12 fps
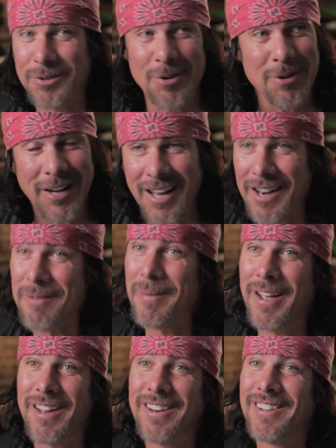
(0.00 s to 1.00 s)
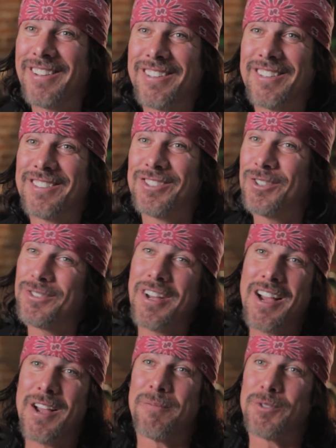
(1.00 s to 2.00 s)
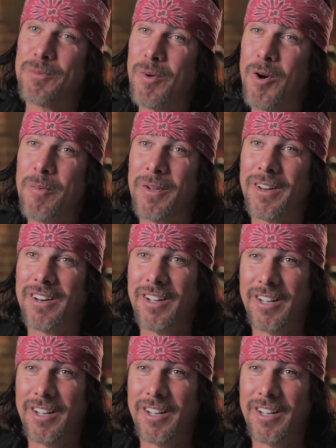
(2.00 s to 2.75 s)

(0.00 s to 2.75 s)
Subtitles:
So go get it, man. It's your time, it's your moment.